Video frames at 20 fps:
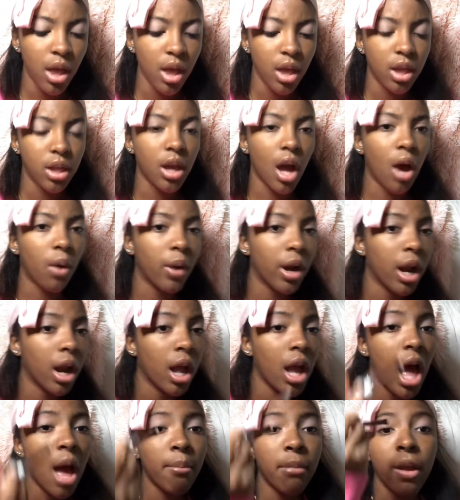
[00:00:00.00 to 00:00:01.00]
Y'all were
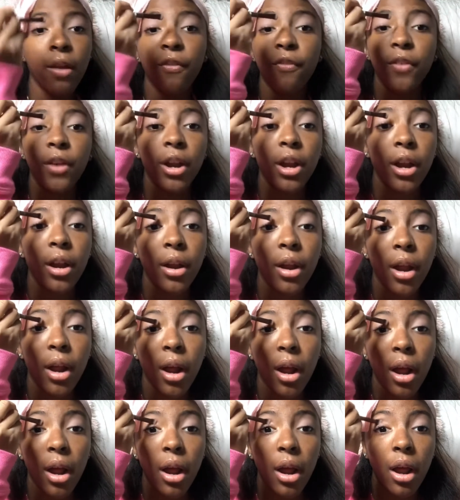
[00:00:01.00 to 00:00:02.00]
coming for
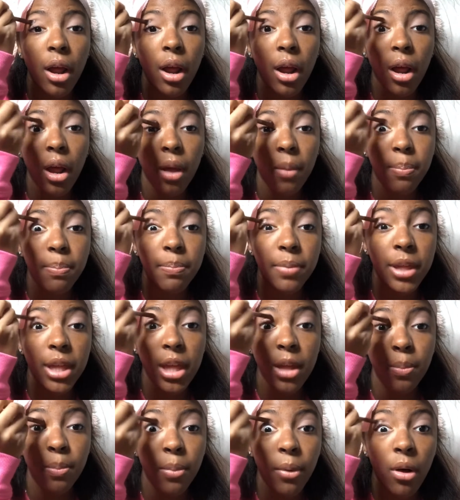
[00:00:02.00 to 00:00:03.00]

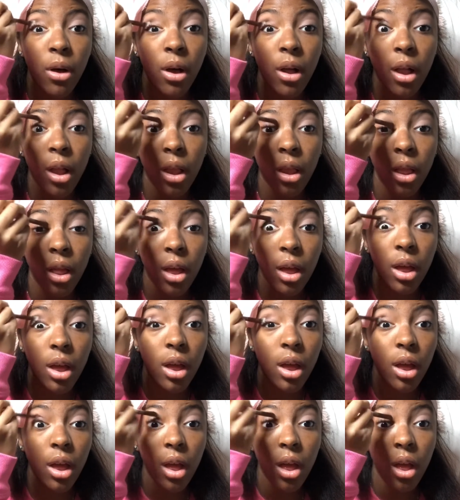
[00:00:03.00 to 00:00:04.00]
people
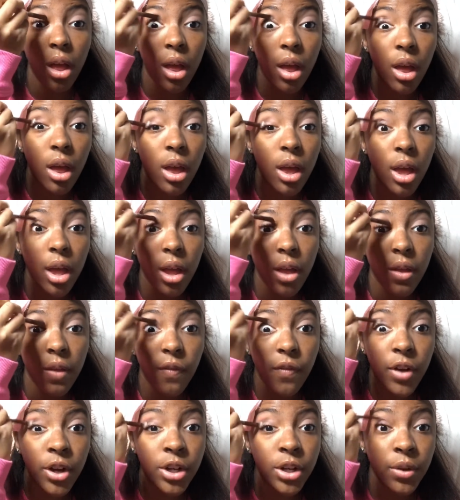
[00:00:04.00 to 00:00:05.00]

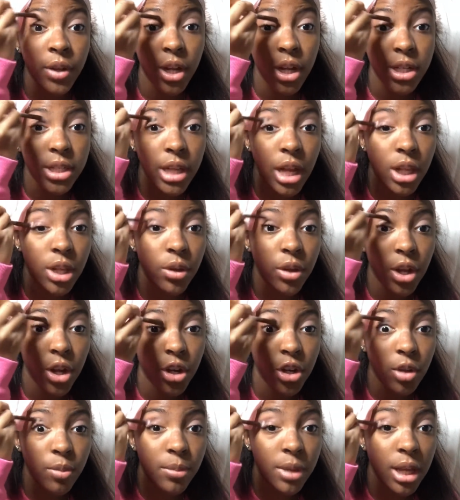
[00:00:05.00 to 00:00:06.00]
for New Year saying New Year,
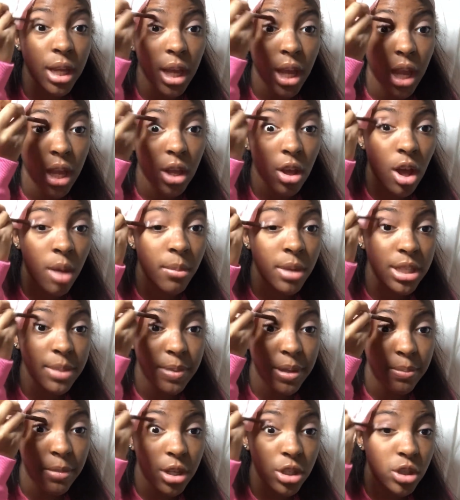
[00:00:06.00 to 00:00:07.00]
New Me, and y'all must
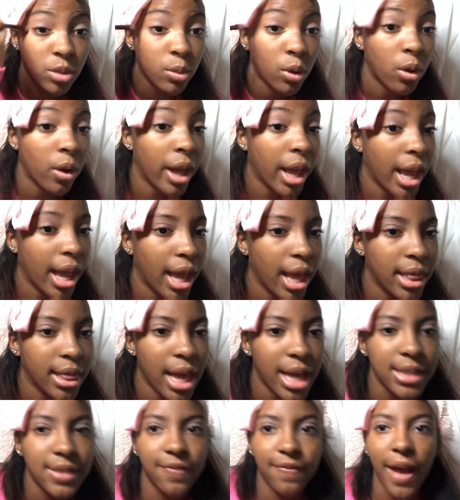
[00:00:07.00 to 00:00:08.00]
be miserable, and
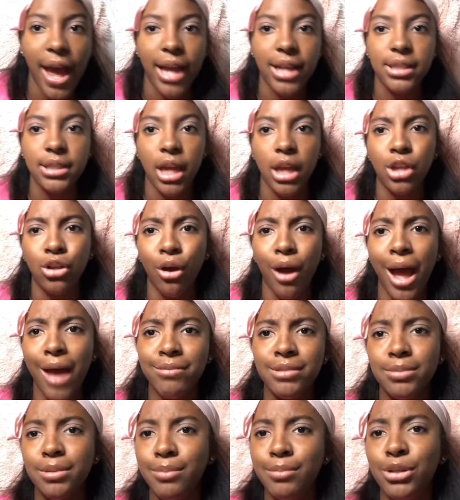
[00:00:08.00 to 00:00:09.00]
that's facts. Like, y'all have
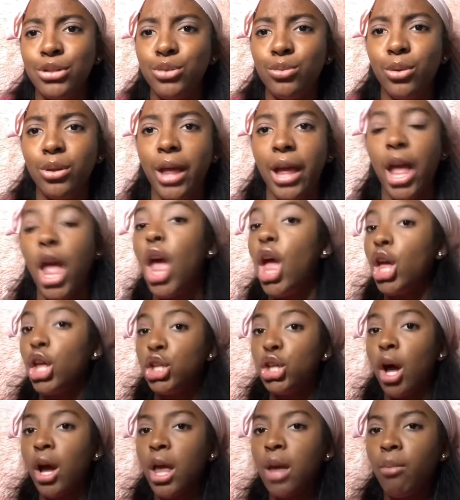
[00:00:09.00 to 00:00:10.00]
to be miserable. Like,
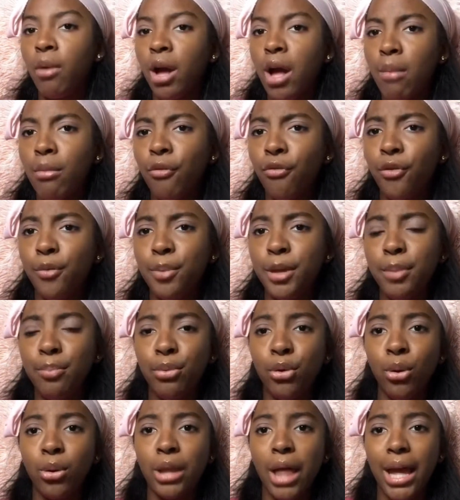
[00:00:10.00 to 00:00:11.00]
y'all keep on coming for
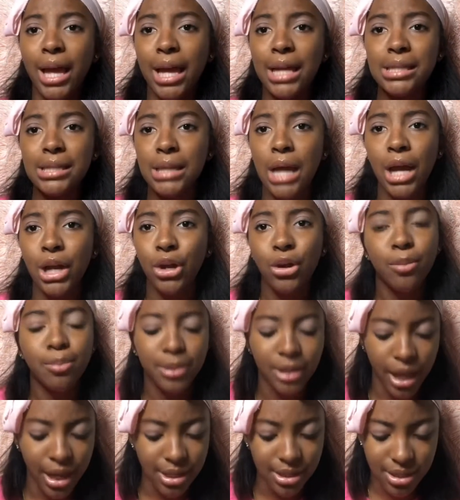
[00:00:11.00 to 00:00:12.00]
people. Like, it's not your
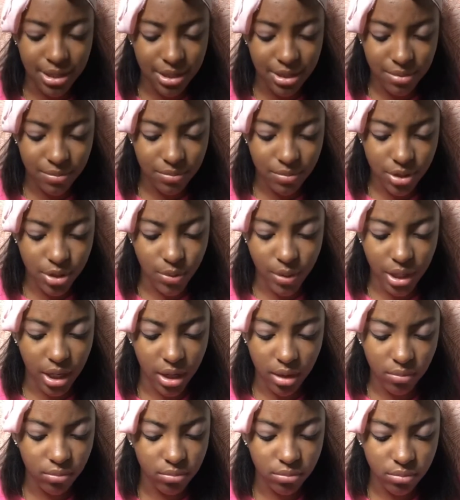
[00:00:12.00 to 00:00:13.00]
place,
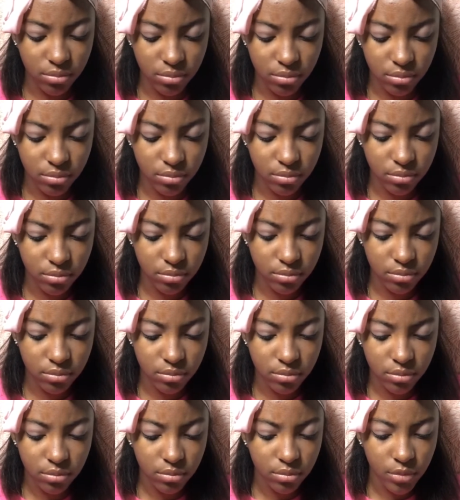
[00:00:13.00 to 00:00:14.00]
sweetie.
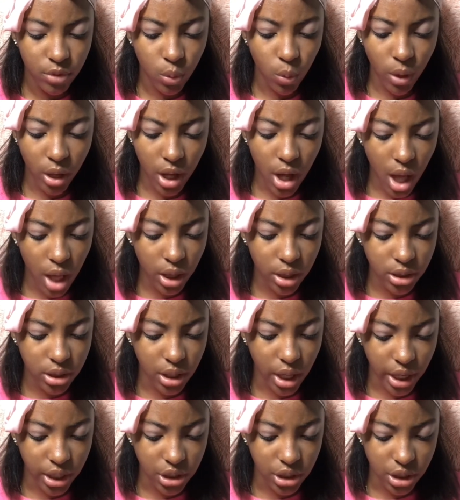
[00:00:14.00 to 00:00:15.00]
What color did
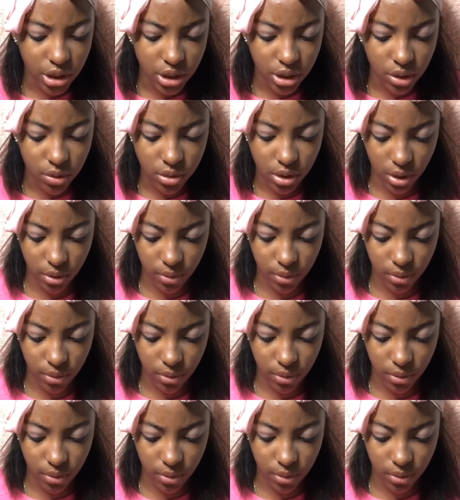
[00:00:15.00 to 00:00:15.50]
I just use?